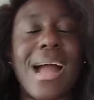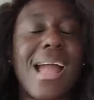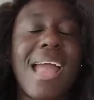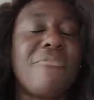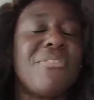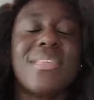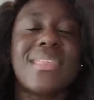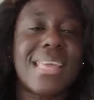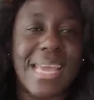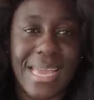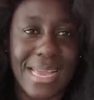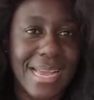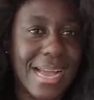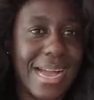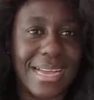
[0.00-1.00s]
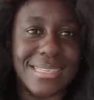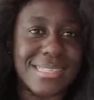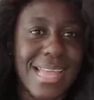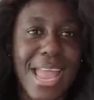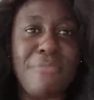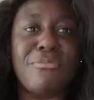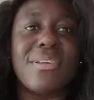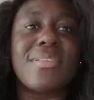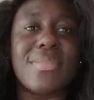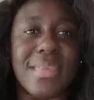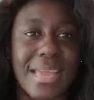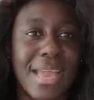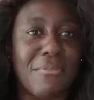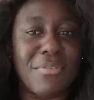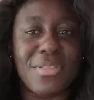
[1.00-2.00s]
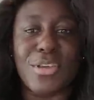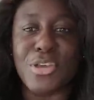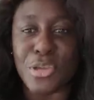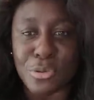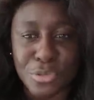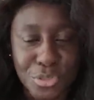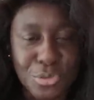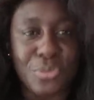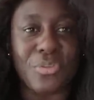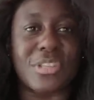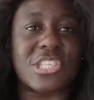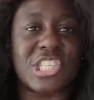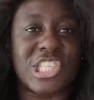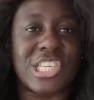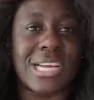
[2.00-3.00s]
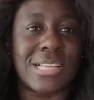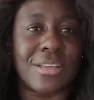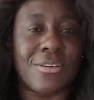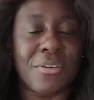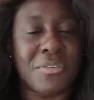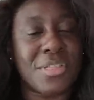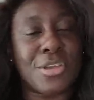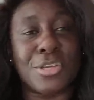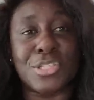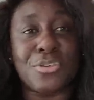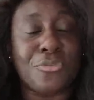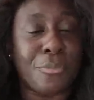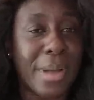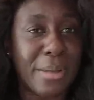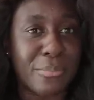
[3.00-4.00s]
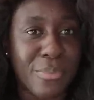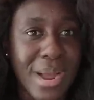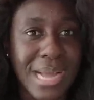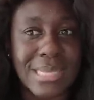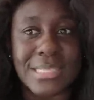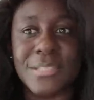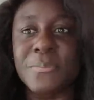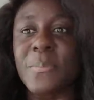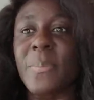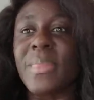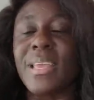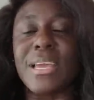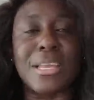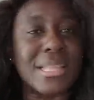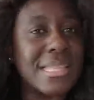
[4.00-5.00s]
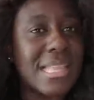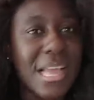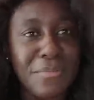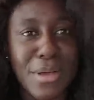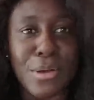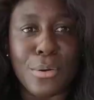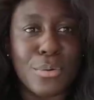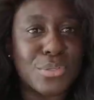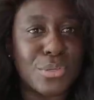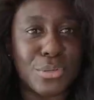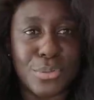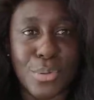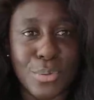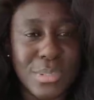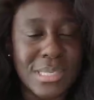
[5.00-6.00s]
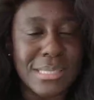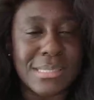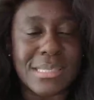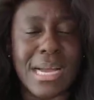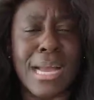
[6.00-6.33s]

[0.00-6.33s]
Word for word: everything guys everything everything you do for this channel everything you do for my brand it never goes unnoticed.